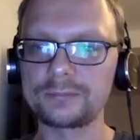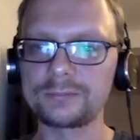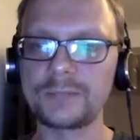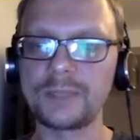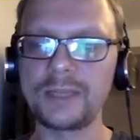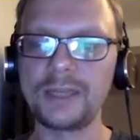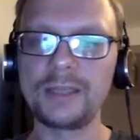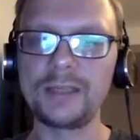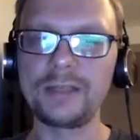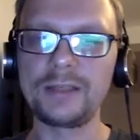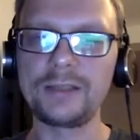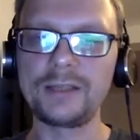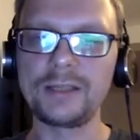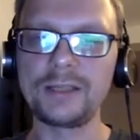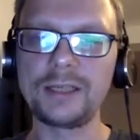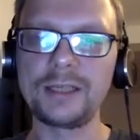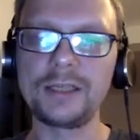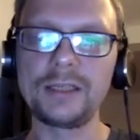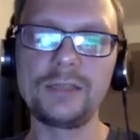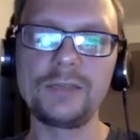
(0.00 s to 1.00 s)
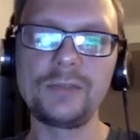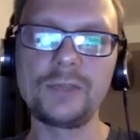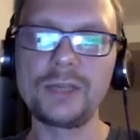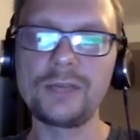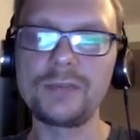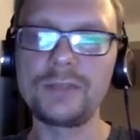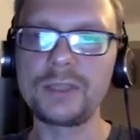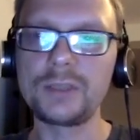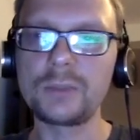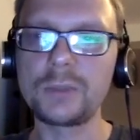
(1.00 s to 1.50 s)
And again, if you
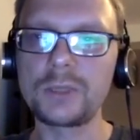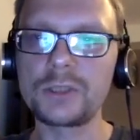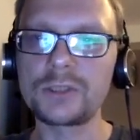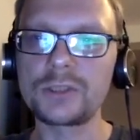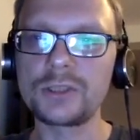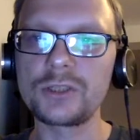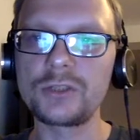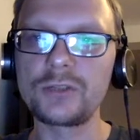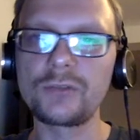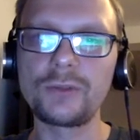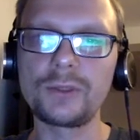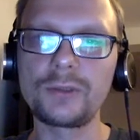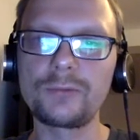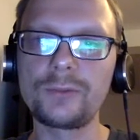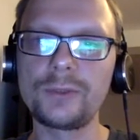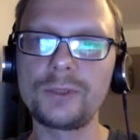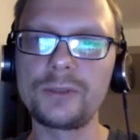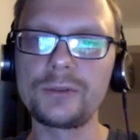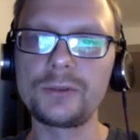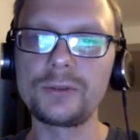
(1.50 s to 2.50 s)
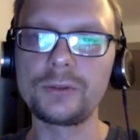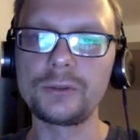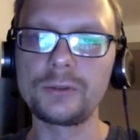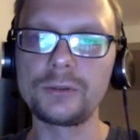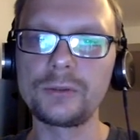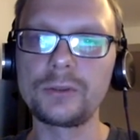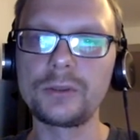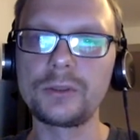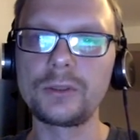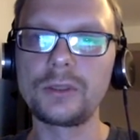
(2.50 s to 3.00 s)
have any questions, feel free
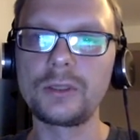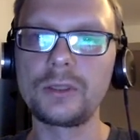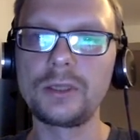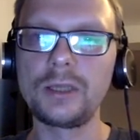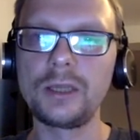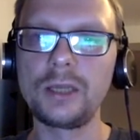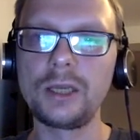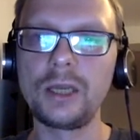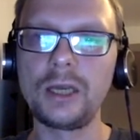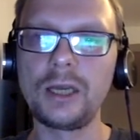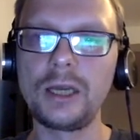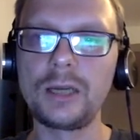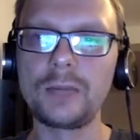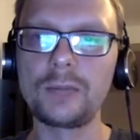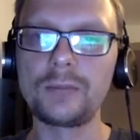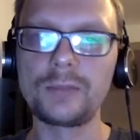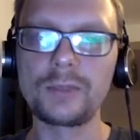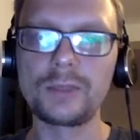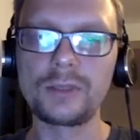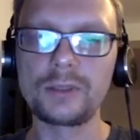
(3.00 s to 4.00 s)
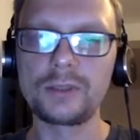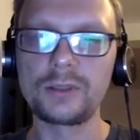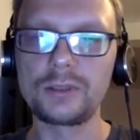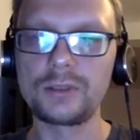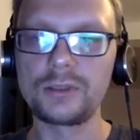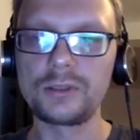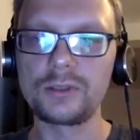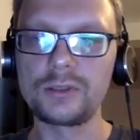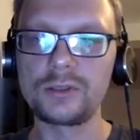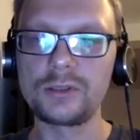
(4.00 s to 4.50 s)
to
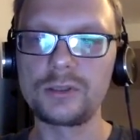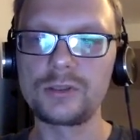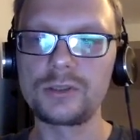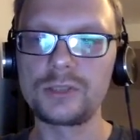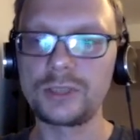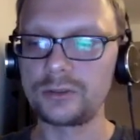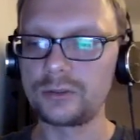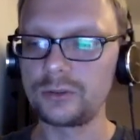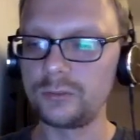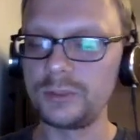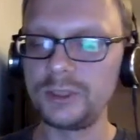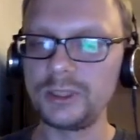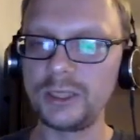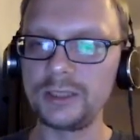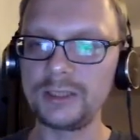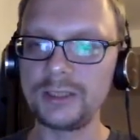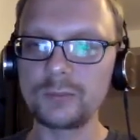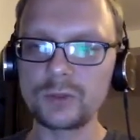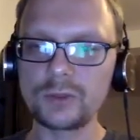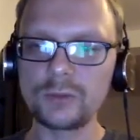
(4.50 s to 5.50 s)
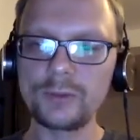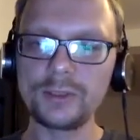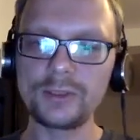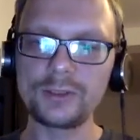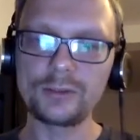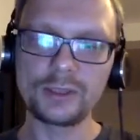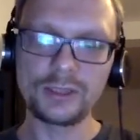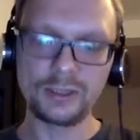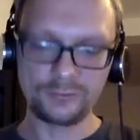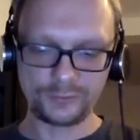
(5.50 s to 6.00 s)
chat to me. And I'm going
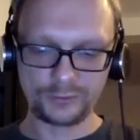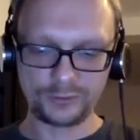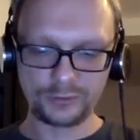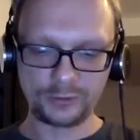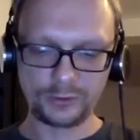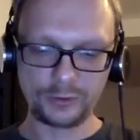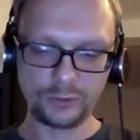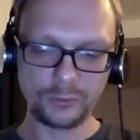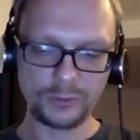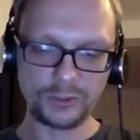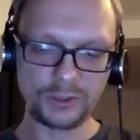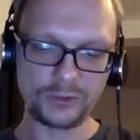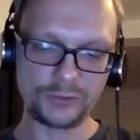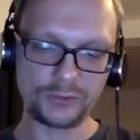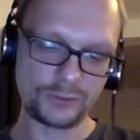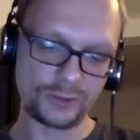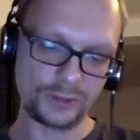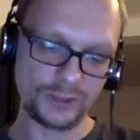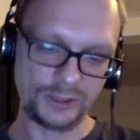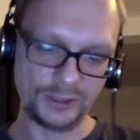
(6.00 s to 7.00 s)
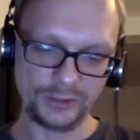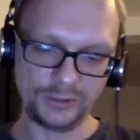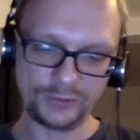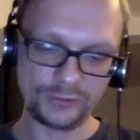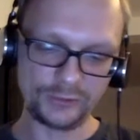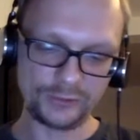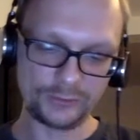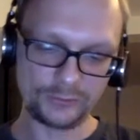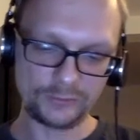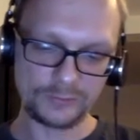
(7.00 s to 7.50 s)
to give 2 minutes for
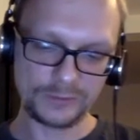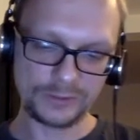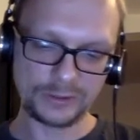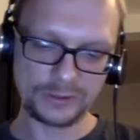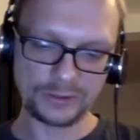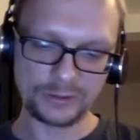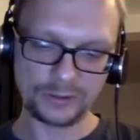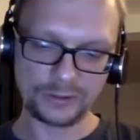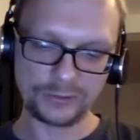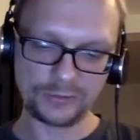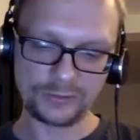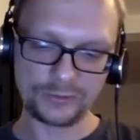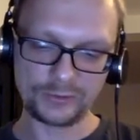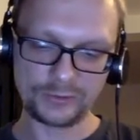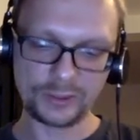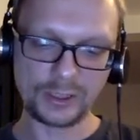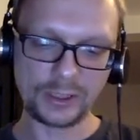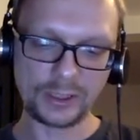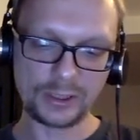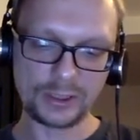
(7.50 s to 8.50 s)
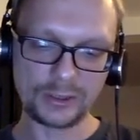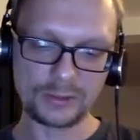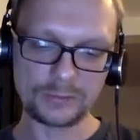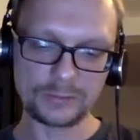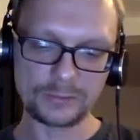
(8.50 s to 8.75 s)
this because I